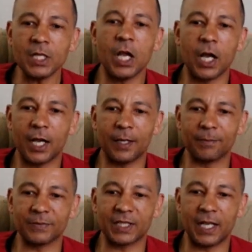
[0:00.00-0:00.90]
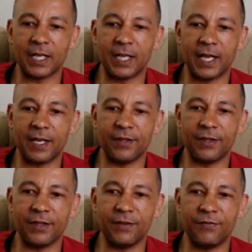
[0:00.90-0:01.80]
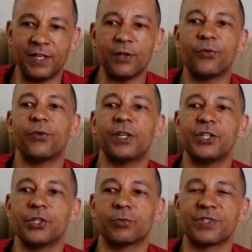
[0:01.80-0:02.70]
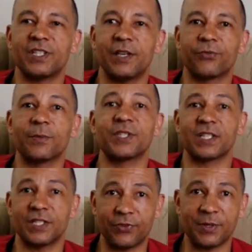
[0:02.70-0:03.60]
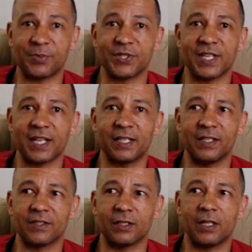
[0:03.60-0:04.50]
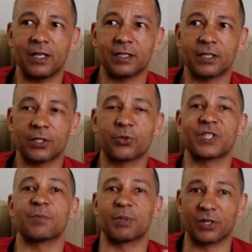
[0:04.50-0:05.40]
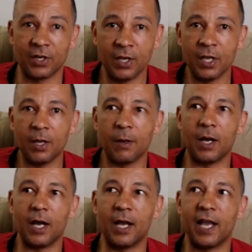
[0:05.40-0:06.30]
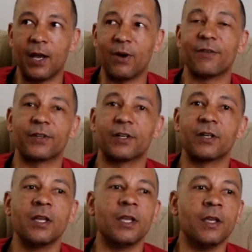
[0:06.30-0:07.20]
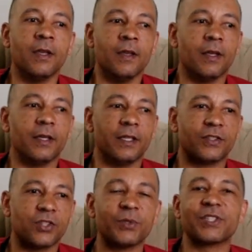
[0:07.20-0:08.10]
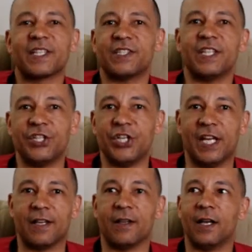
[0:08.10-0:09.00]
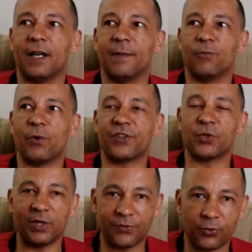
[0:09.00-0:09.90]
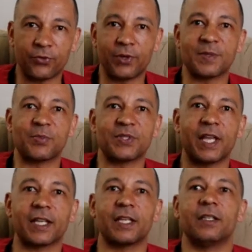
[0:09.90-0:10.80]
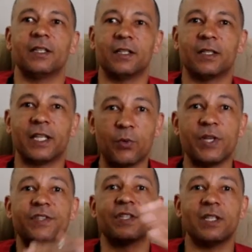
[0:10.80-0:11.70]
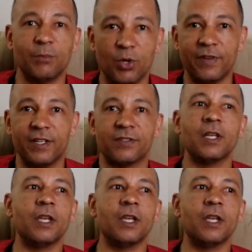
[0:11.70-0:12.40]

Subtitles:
And the video footage you'll receive from 60 frames per second is a lot crisper. However, it's almost like CG. With 24 frames per second, like what you see in movies